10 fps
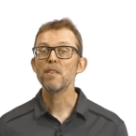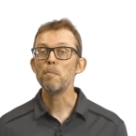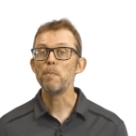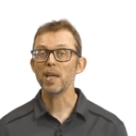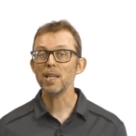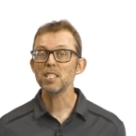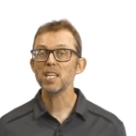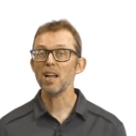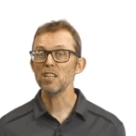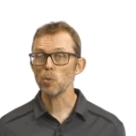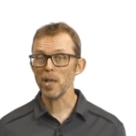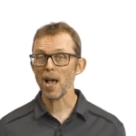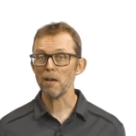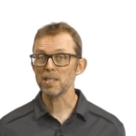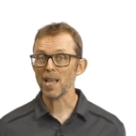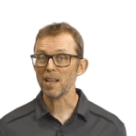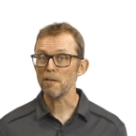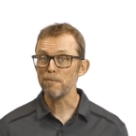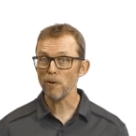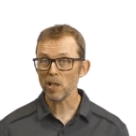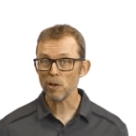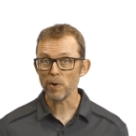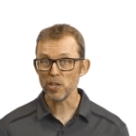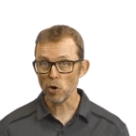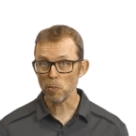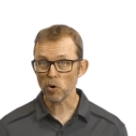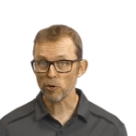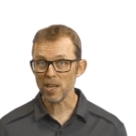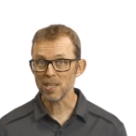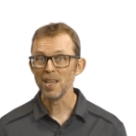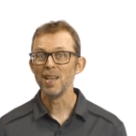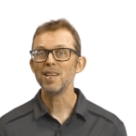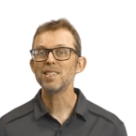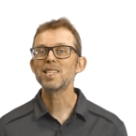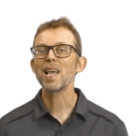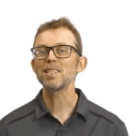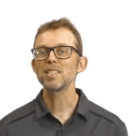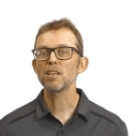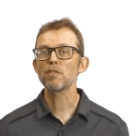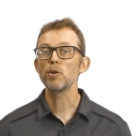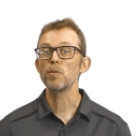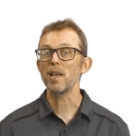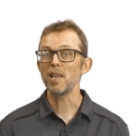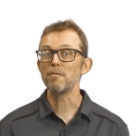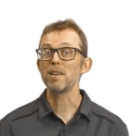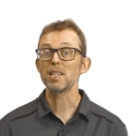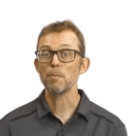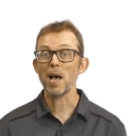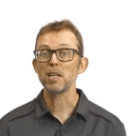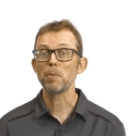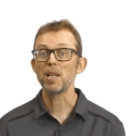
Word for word: The biggest challenge we have to getting a fully renewable grid is getting through the evening demand